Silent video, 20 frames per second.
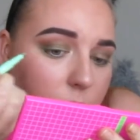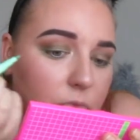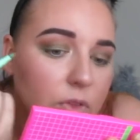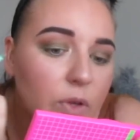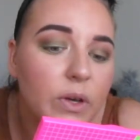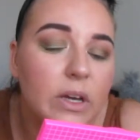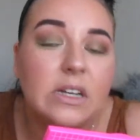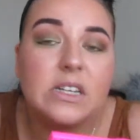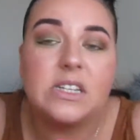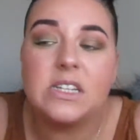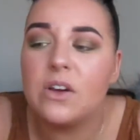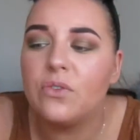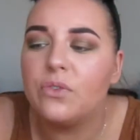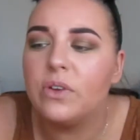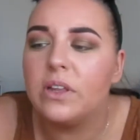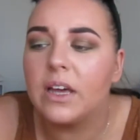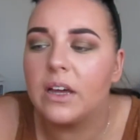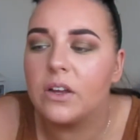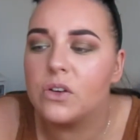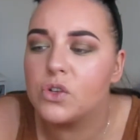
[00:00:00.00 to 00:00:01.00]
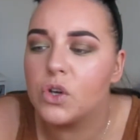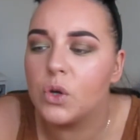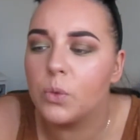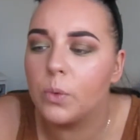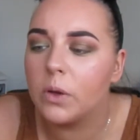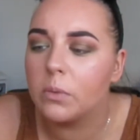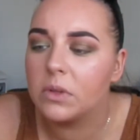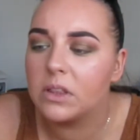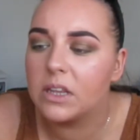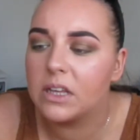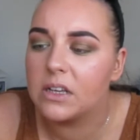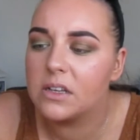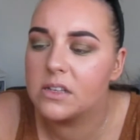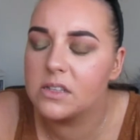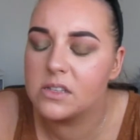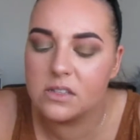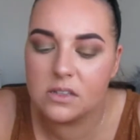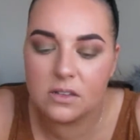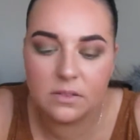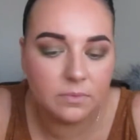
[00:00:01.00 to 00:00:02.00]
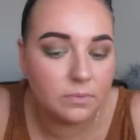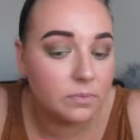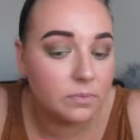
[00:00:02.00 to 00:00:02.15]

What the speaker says: Okay, I definitely can't do a wing with this.